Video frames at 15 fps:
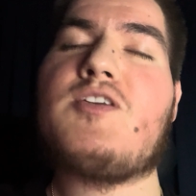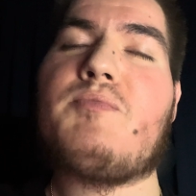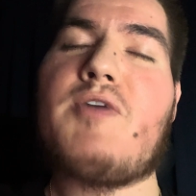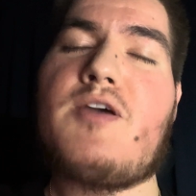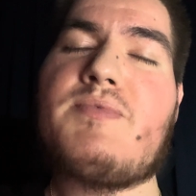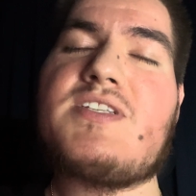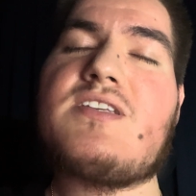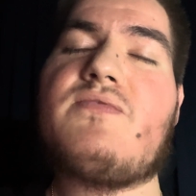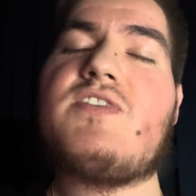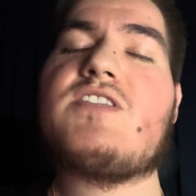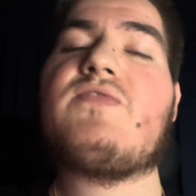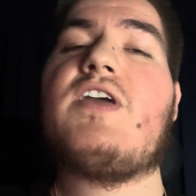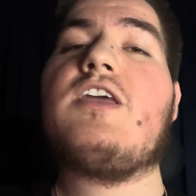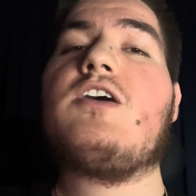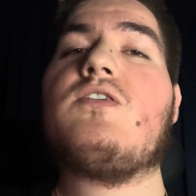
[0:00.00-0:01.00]
purpose of this
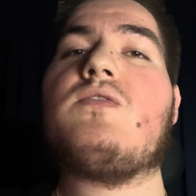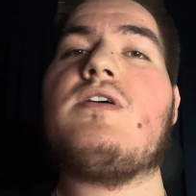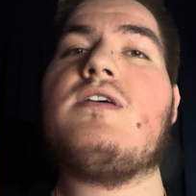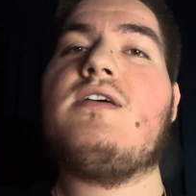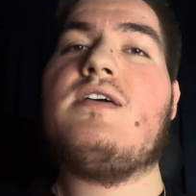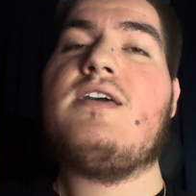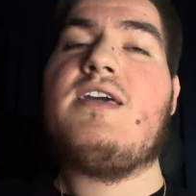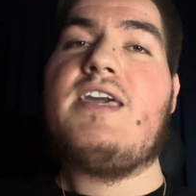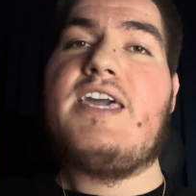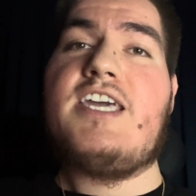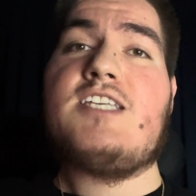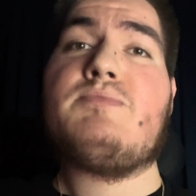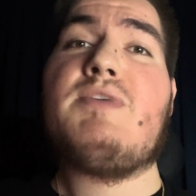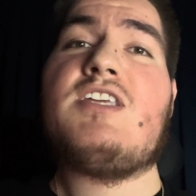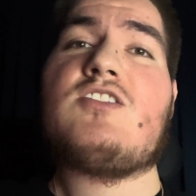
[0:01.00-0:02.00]
video
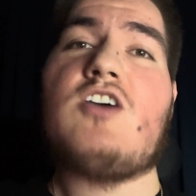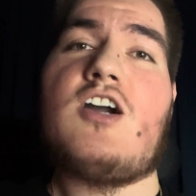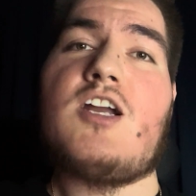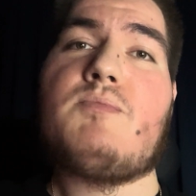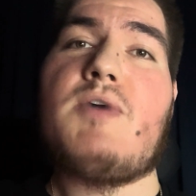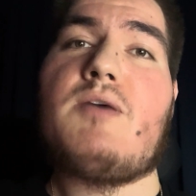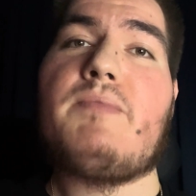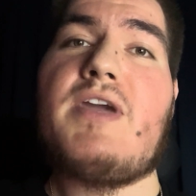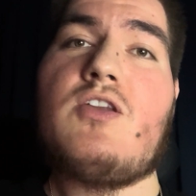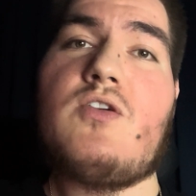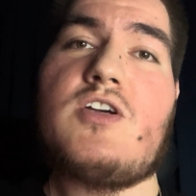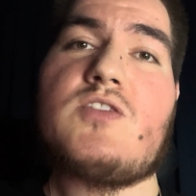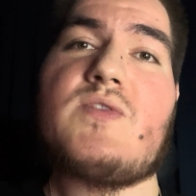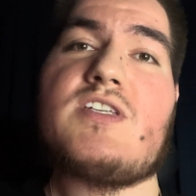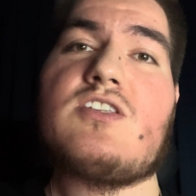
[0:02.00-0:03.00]
is me talking about my New
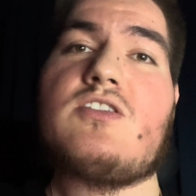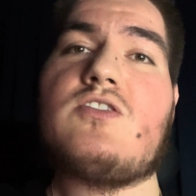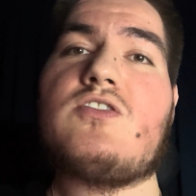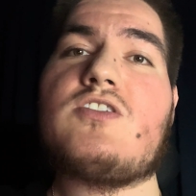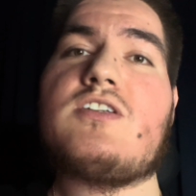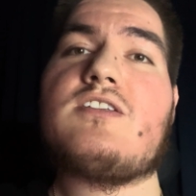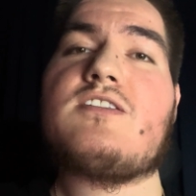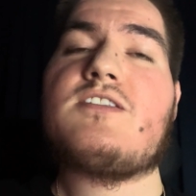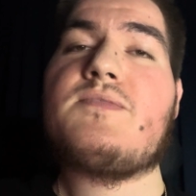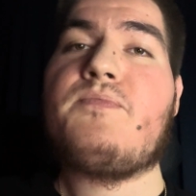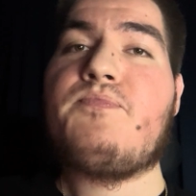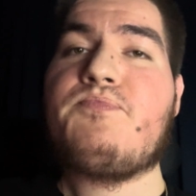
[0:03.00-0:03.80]
Year's resolutions.